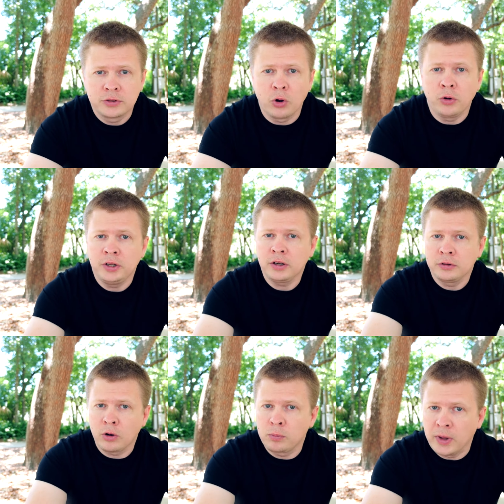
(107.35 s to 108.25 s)
So
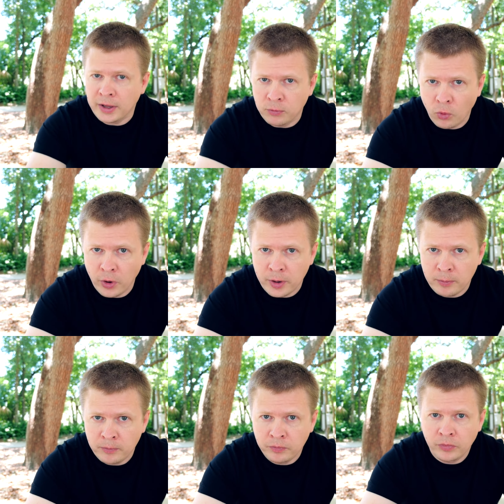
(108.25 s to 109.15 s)
TikTok
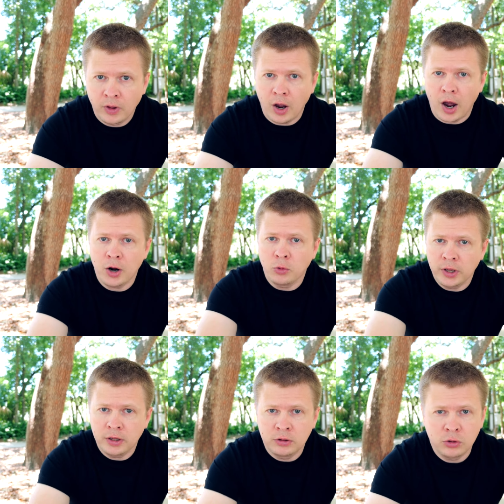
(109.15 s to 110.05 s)
platform
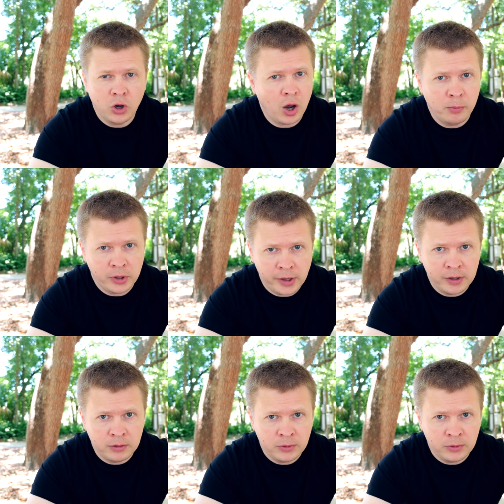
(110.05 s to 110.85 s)
agreed to cooperate